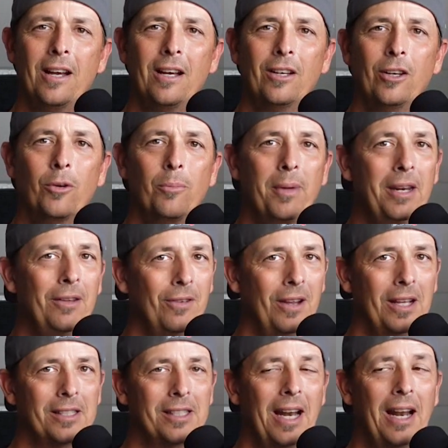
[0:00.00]
little
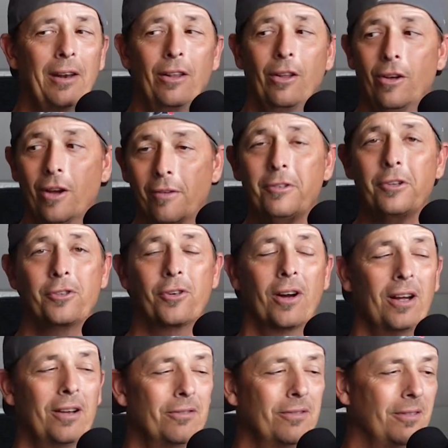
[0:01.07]
minivans that I'd love to
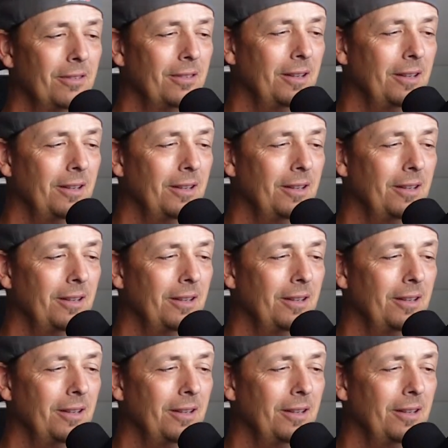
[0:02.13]
drive